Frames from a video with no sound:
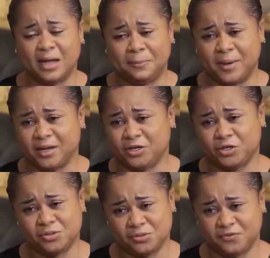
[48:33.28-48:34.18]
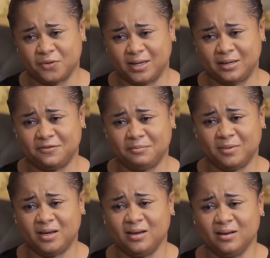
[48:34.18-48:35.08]
I beg you to forgive
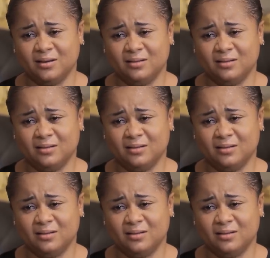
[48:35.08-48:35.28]
me.